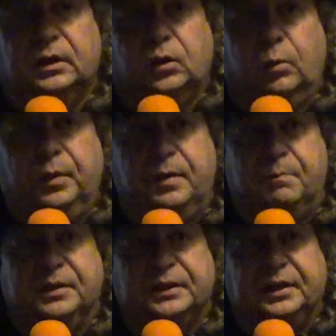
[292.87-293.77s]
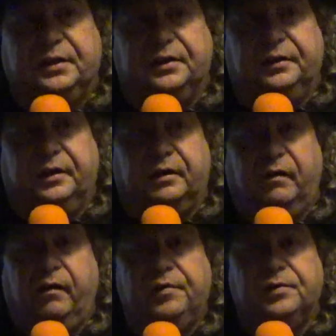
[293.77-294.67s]
hope I didn't miss anything there.
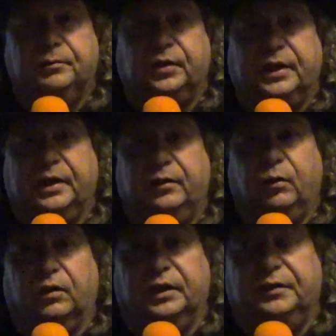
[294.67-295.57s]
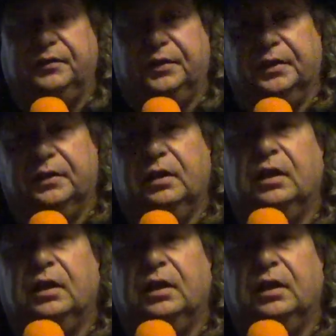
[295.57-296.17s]
I'm trying to get it all into you.